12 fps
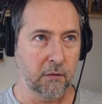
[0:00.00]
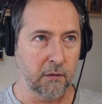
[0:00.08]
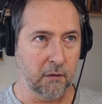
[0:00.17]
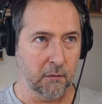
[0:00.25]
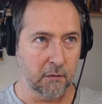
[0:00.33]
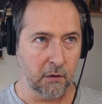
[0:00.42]

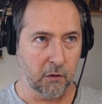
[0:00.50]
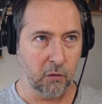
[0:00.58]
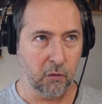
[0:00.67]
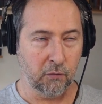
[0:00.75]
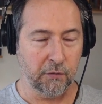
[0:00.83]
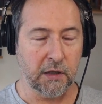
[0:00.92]
the, the
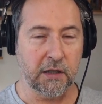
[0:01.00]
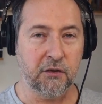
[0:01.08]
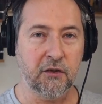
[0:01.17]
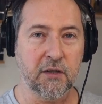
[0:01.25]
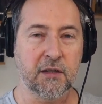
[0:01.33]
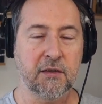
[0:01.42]
core
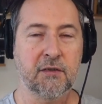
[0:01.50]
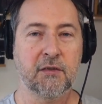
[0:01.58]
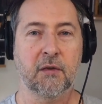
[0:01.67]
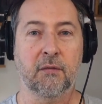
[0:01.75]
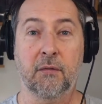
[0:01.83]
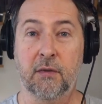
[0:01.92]
religionists
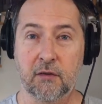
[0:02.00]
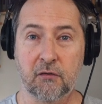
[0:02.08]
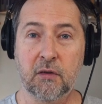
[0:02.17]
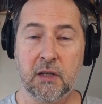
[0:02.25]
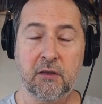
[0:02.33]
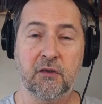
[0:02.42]
of this
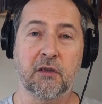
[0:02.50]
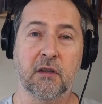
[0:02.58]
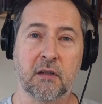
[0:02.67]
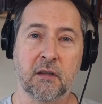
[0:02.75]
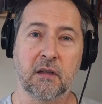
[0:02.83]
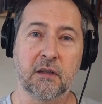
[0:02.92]
religion
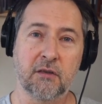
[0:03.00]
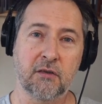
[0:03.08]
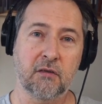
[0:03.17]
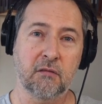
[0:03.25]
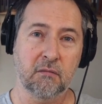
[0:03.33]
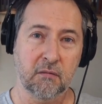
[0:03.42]
and
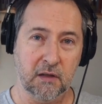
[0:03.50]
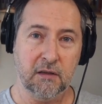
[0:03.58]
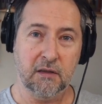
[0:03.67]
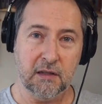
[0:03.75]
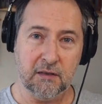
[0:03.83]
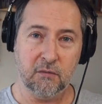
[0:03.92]
this this,
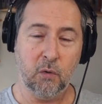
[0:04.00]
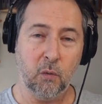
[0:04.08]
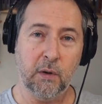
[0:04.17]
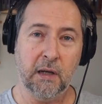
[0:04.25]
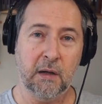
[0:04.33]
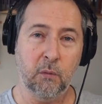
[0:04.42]
this what
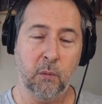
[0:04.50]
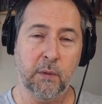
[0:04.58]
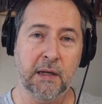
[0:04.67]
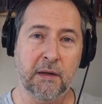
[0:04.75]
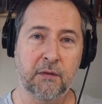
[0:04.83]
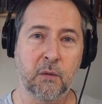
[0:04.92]
we're what we're
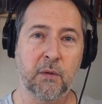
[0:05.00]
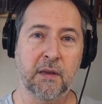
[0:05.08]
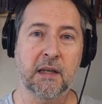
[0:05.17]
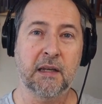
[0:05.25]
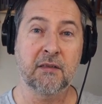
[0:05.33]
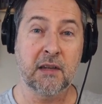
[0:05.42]
living
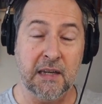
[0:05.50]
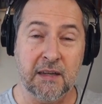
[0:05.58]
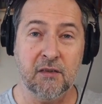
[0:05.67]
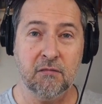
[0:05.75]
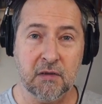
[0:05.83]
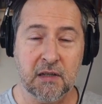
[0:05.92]
within is
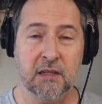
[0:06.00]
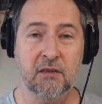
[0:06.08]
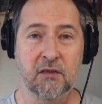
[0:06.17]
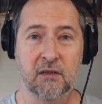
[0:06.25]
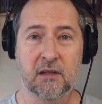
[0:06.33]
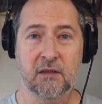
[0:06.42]
is a
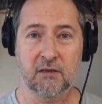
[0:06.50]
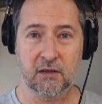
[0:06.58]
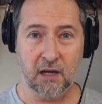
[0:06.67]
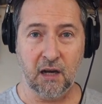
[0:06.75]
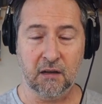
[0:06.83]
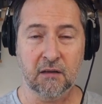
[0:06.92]
religion. It's a
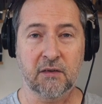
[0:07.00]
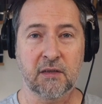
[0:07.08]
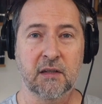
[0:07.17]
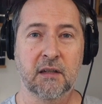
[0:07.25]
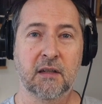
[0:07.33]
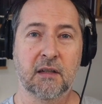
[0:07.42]
cult.
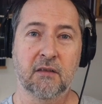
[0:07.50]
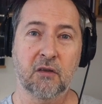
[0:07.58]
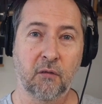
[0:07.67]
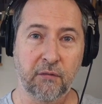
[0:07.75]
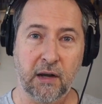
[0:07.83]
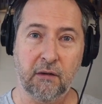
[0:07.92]
It's
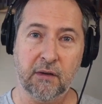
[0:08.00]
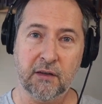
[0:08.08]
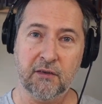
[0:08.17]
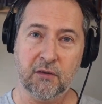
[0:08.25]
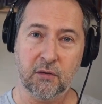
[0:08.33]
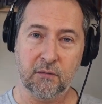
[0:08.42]
got various
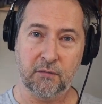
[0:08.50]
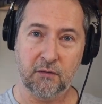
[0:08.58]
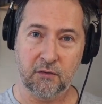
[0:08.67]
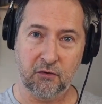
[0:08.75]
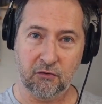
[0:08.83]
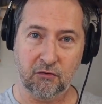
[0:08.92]
sort of
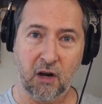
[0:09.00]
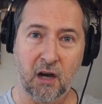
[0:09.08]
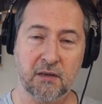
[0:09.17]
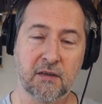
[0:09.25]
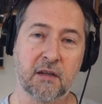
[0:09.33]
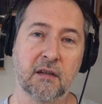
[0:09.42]

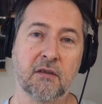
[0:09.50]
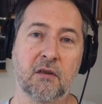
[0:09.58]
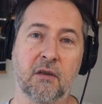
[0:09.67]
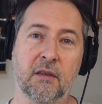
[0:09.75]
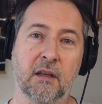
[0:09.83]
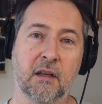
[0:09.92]
strata. It's
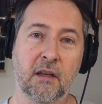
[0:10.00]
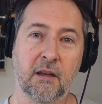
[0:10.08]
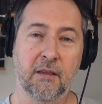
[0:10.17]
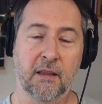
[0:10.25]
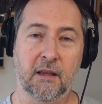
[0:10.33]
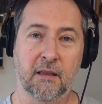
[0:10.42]
got the
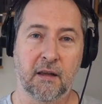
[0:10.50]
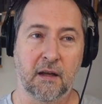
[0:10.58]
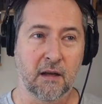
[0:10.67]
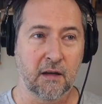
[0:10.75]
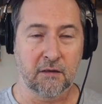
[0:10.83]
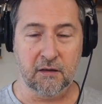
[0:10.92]

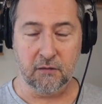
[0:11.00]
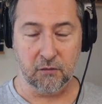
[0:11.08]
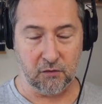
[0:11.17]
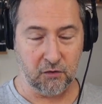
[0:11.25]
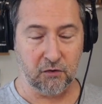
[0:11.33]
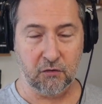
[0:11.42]
as I
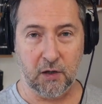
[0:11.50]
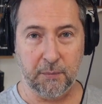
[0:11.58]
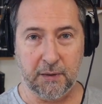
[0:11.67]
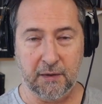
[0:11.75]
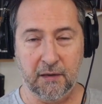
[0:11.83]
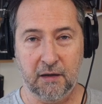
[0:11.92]
was
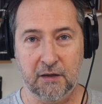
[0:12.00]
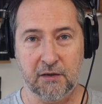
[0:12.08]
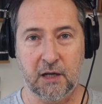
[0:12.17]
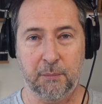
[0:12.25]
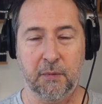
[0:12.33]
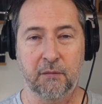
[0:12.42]
describing in the last
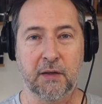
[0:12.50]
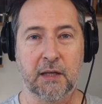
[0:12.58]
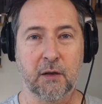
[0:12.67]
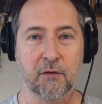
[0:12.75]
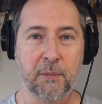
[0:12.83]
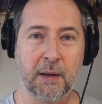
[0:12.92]
couple of
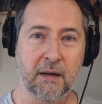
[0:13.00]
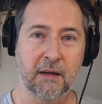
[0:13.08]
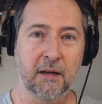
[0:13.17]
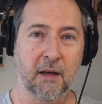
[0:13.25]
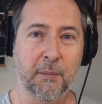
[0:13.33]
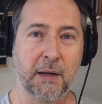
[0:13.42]
videos about
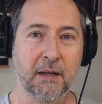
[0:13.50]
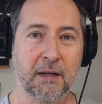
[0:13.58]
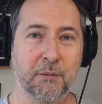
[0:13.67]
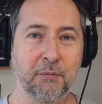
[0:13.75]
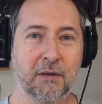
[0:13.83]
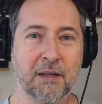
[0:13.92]
about
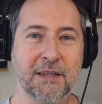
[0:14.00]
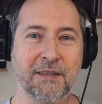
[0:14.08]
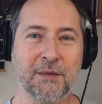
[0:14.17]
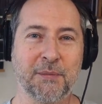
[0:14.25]
liberalism,